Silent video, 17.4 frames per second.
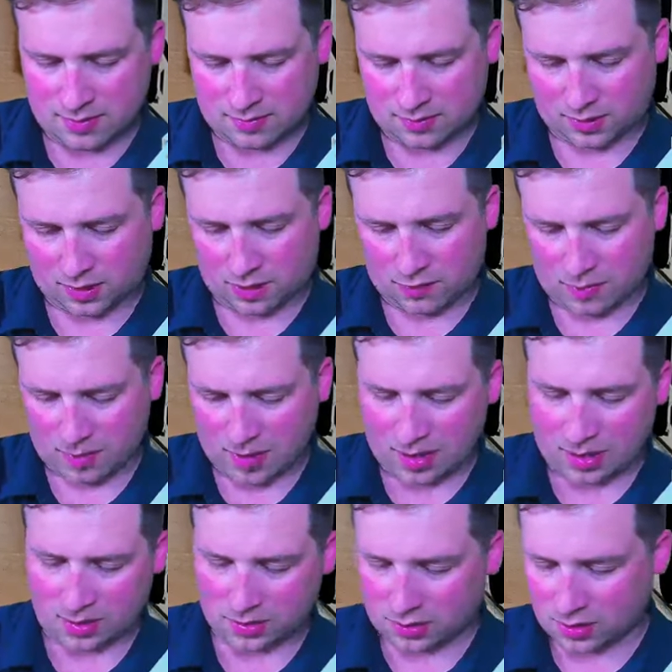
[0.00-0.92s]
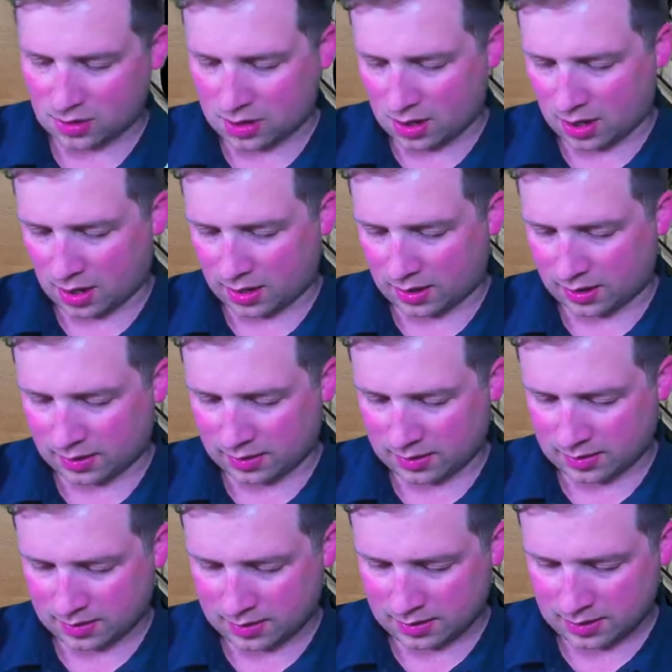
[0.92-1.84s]
governmental or not,
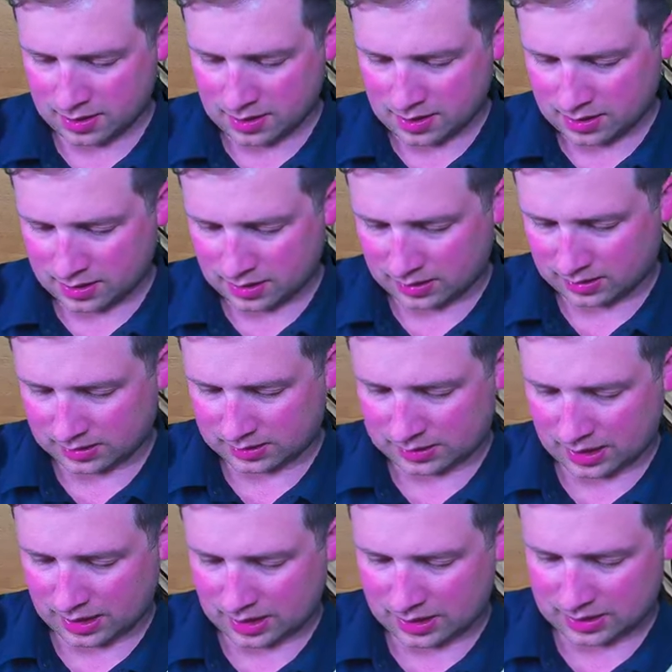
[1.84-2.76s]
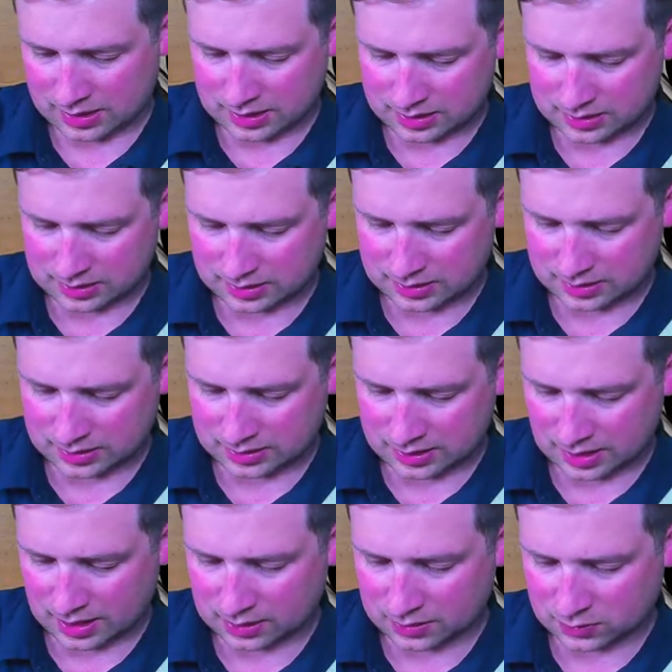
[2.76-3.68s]
that decided this is the
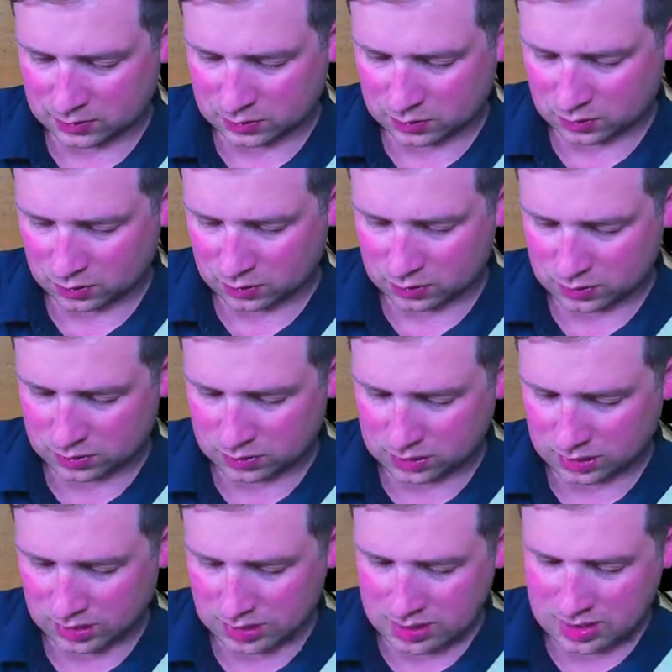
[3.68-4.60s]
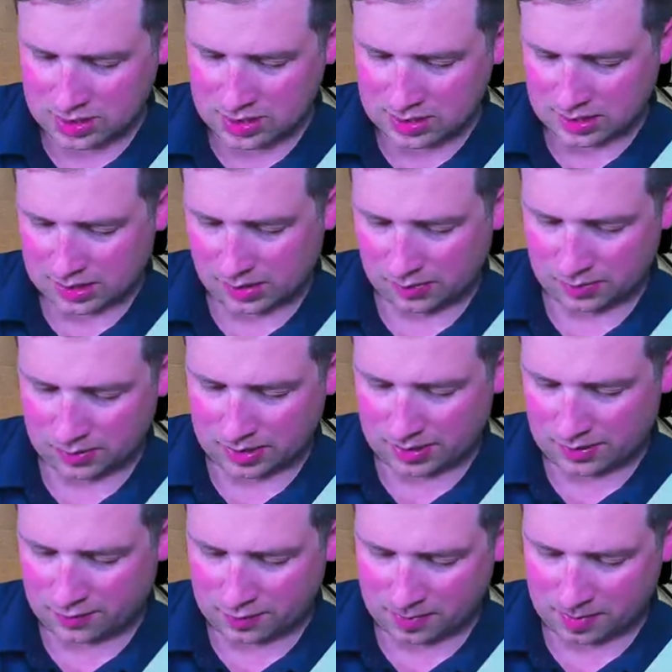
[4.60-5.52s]
size of screws that we
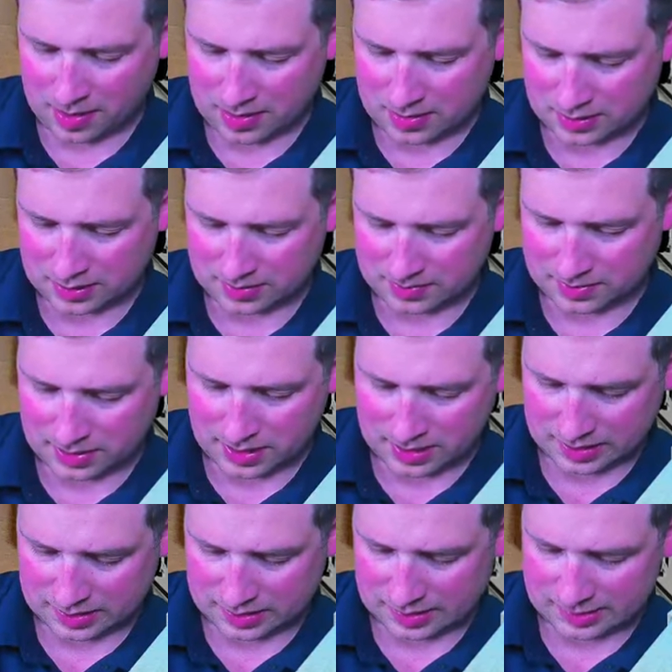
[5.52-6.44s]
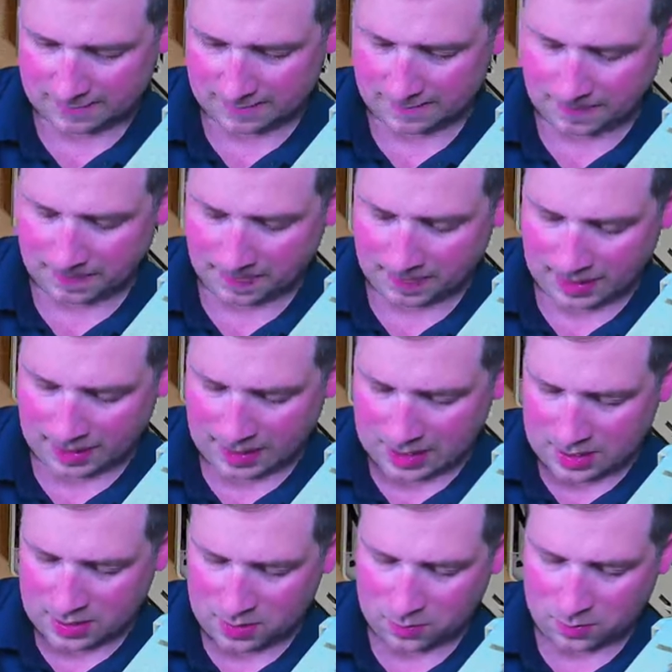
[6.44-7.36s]
need for power supplies
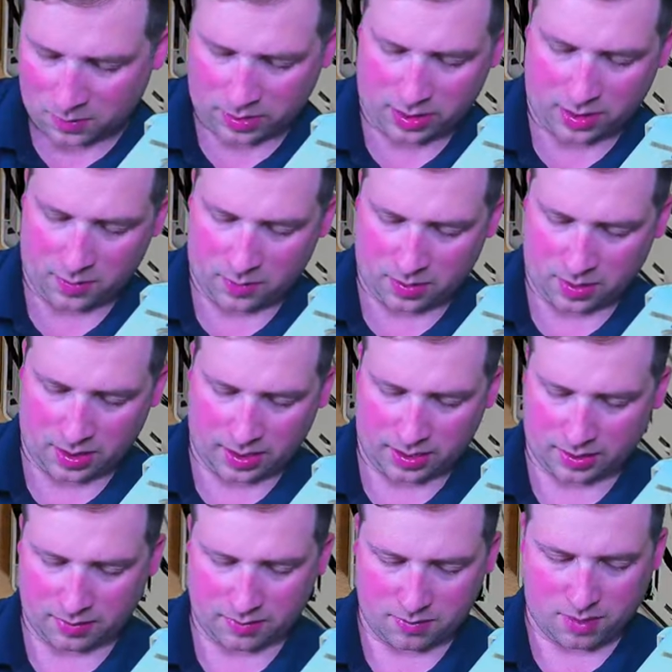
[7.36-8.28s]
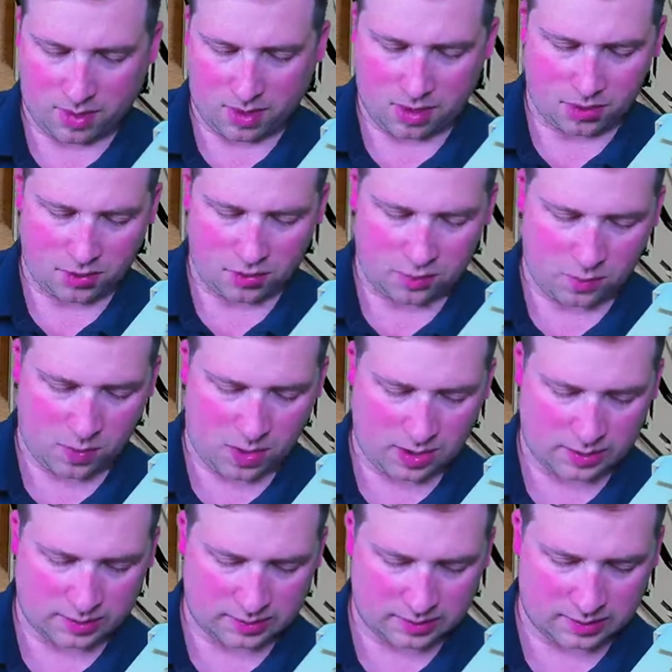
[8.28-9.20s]
when they were like 100
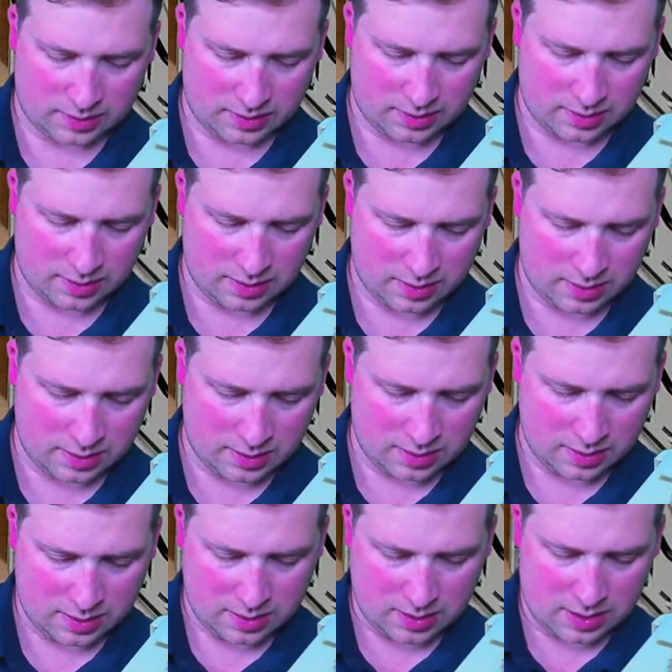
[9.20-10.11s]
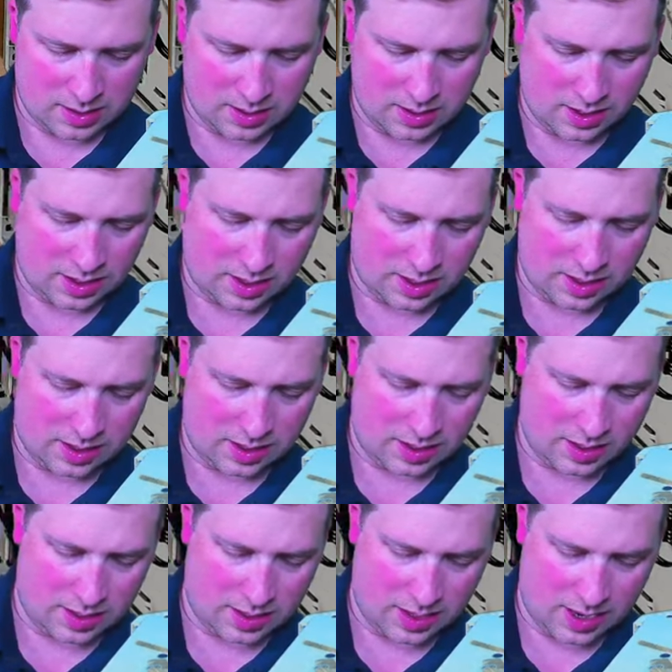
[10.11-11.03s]
watts.
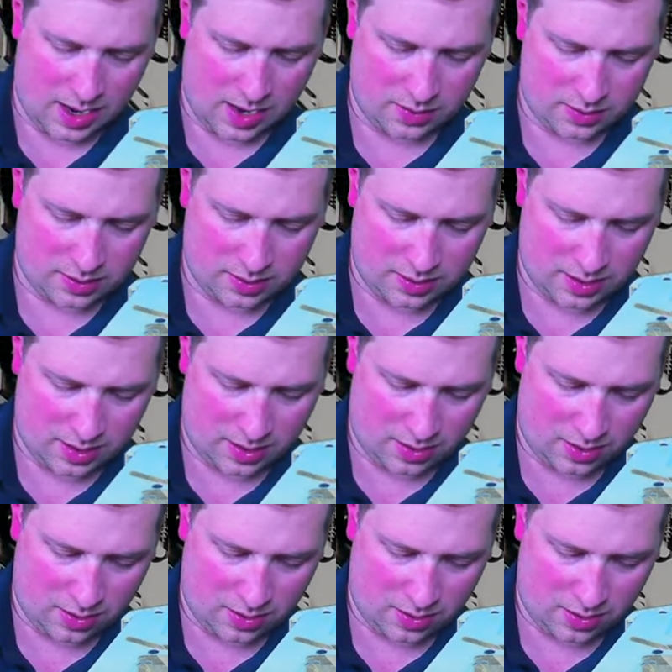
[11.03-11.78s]
And now that they're